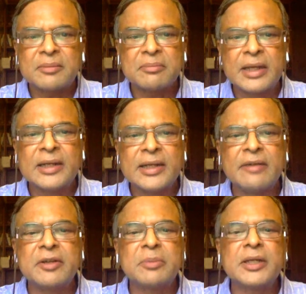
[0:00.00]
like
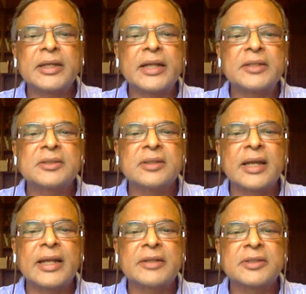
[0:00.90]
mainly everybody
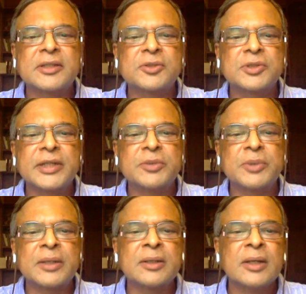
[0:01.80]
gets an access
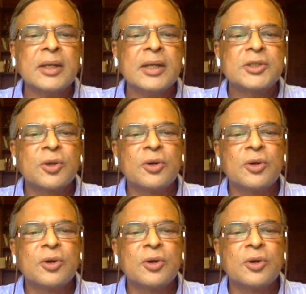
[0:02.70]
to stage one.